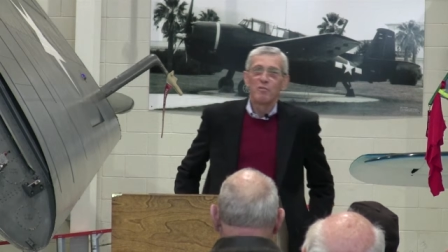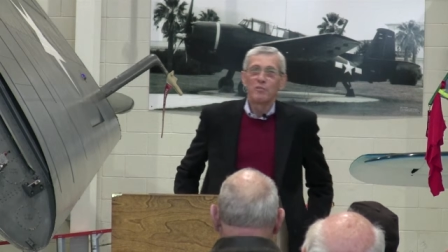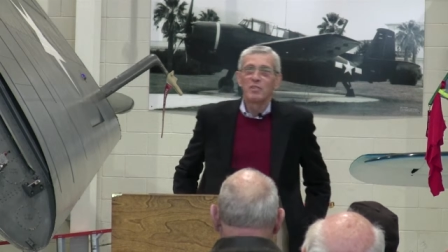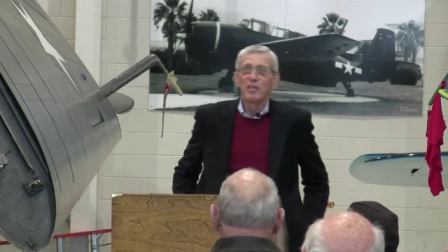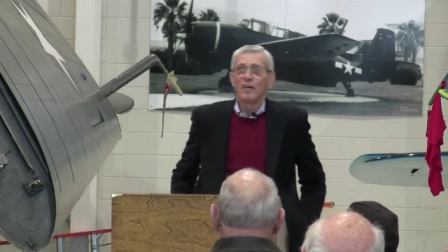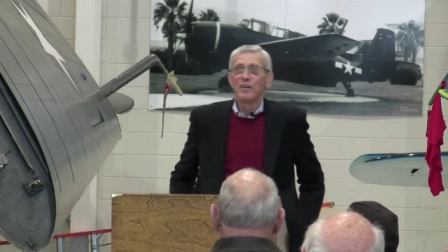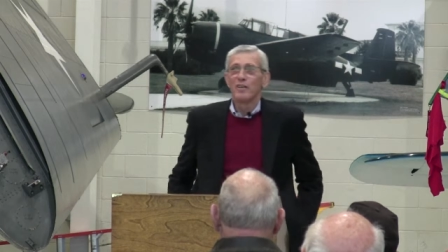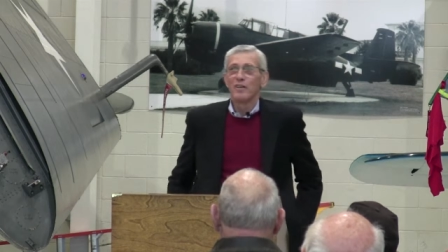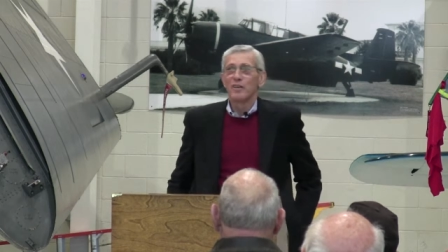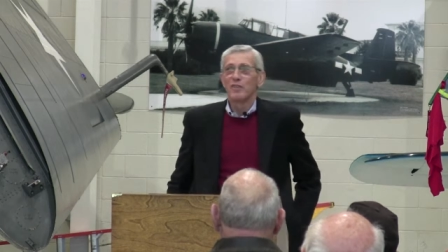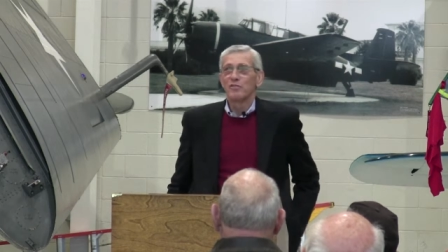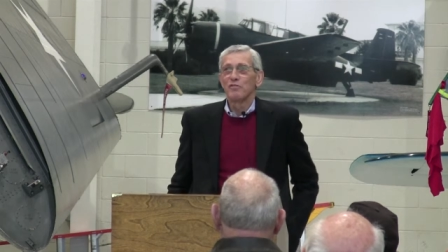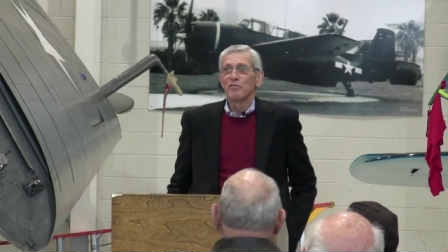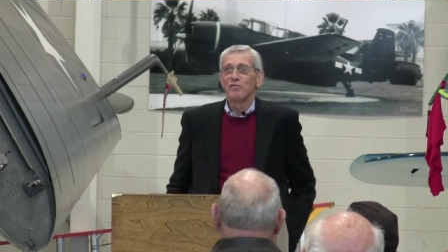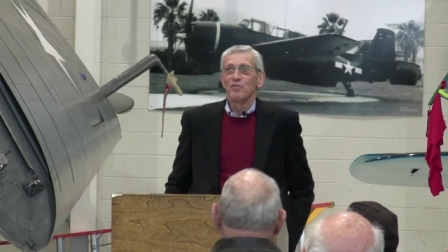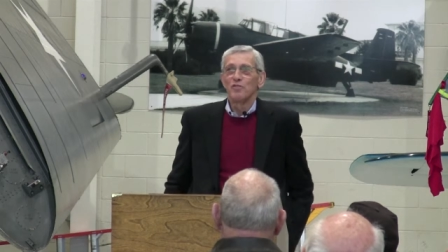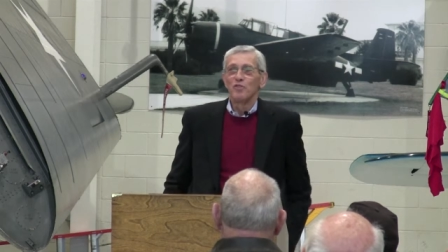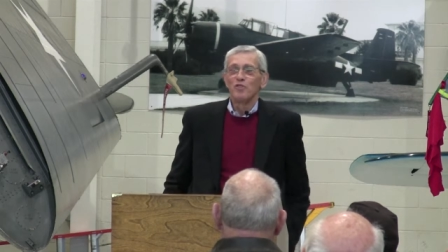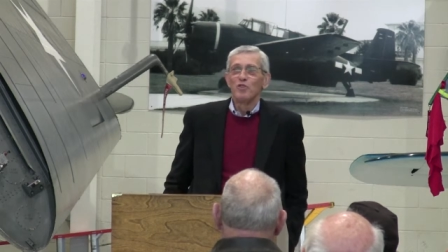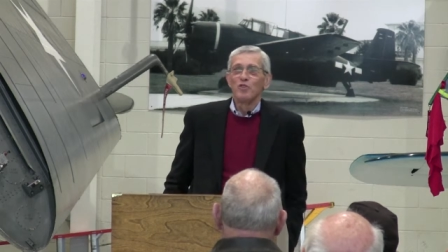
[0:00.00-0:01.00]
I was down there
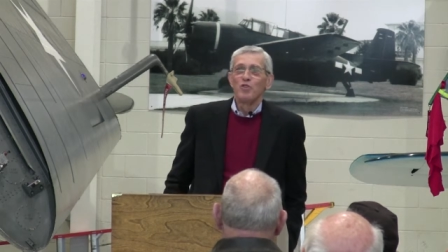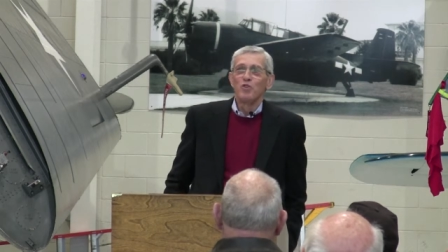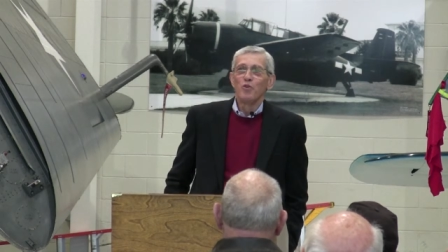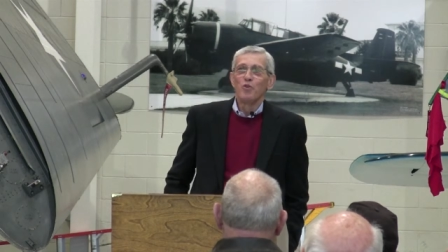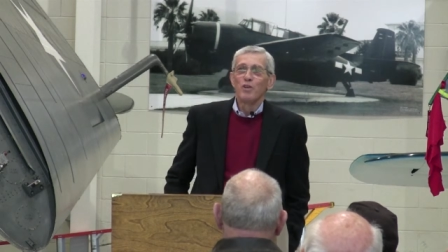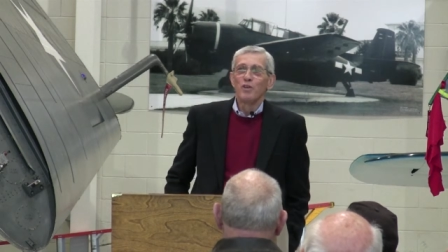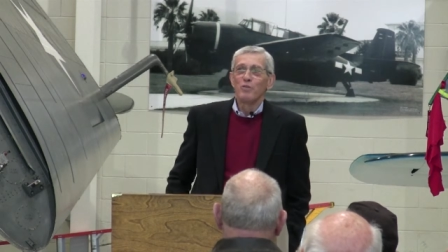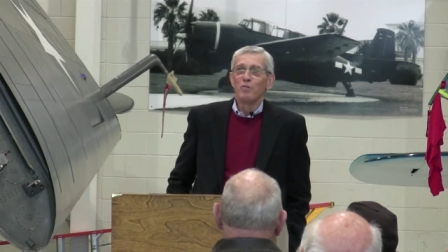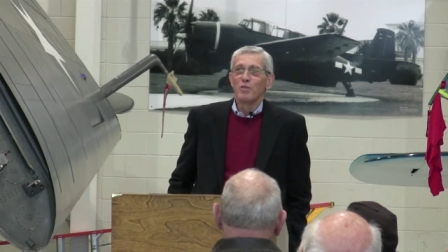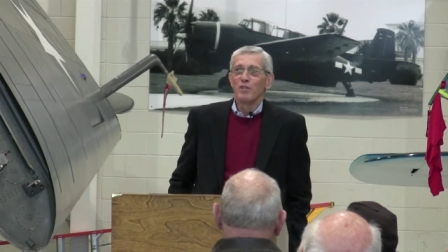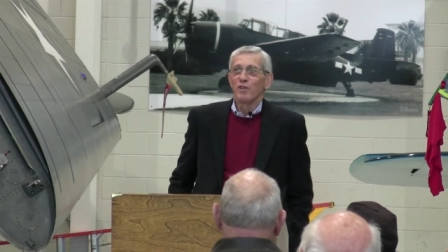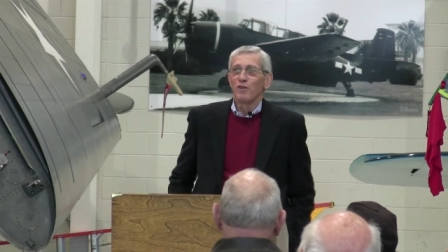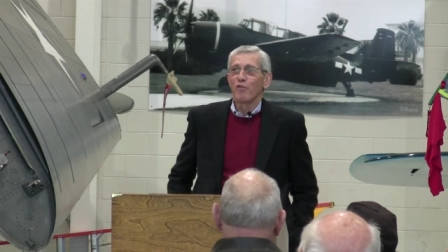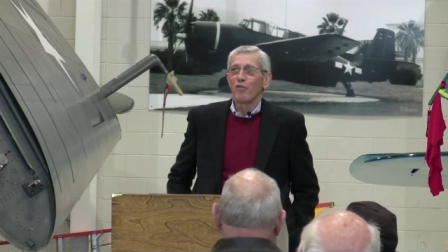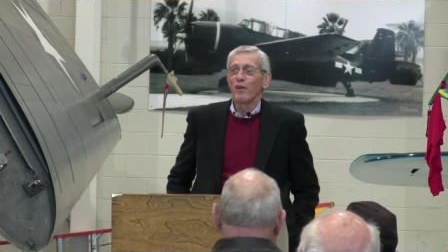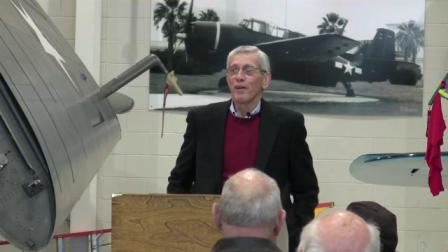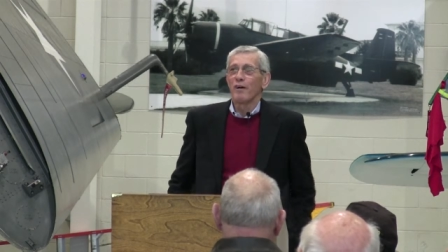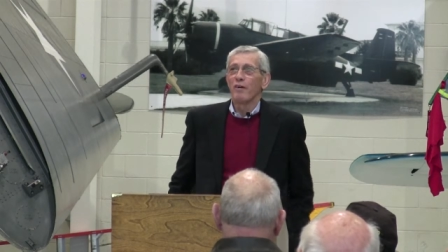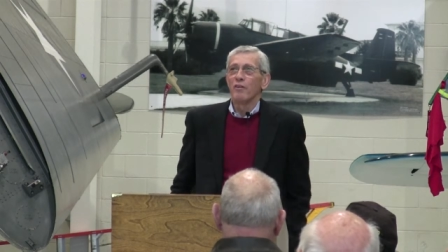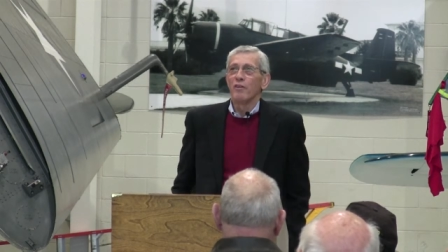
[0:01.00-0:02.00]
dueling with the
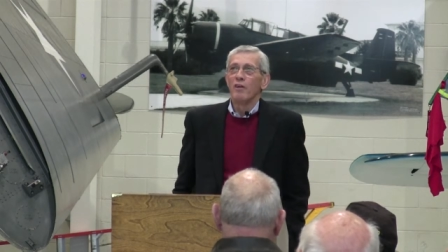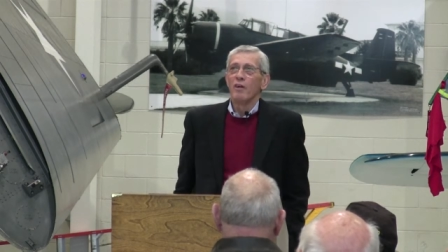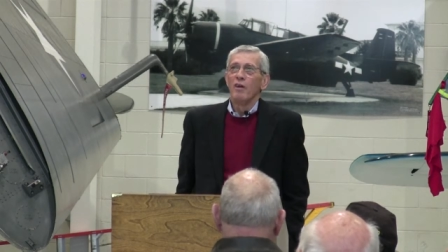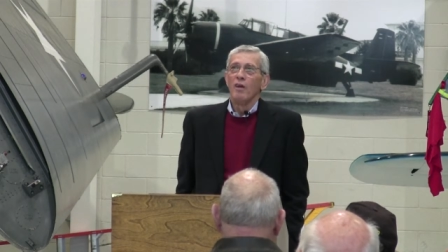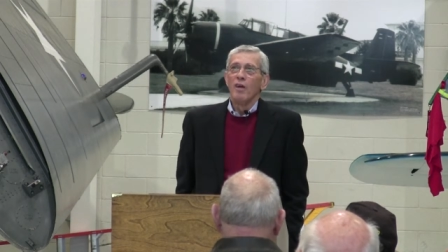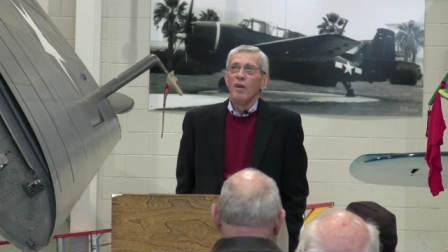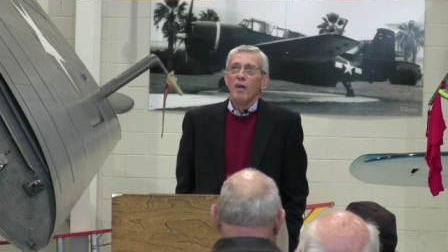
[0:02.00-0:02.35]
ground.